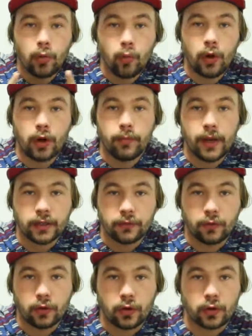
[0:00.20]
Welcome back to
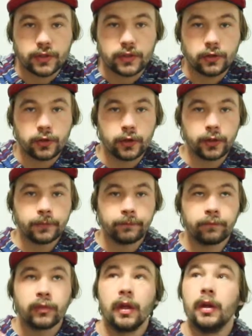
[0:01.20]
Full Course Scootering.
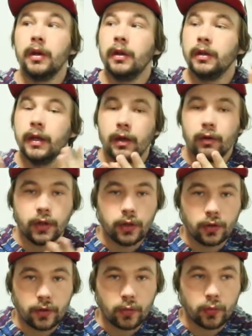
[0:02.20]
Now, I
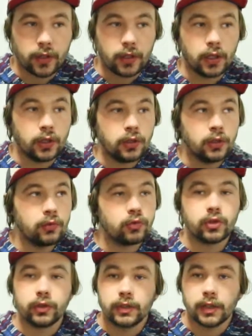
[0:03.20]
know that we
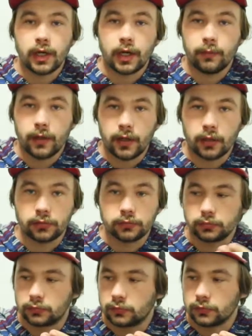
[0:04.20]
usually talk about
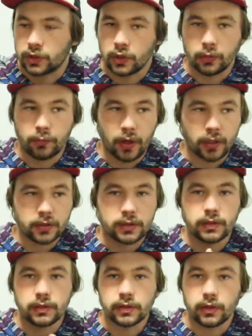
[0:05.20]
scooter parts
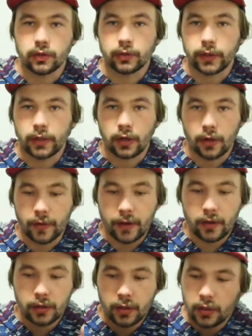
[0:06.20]
and scootering and all
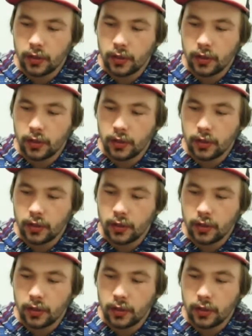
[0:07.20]
that,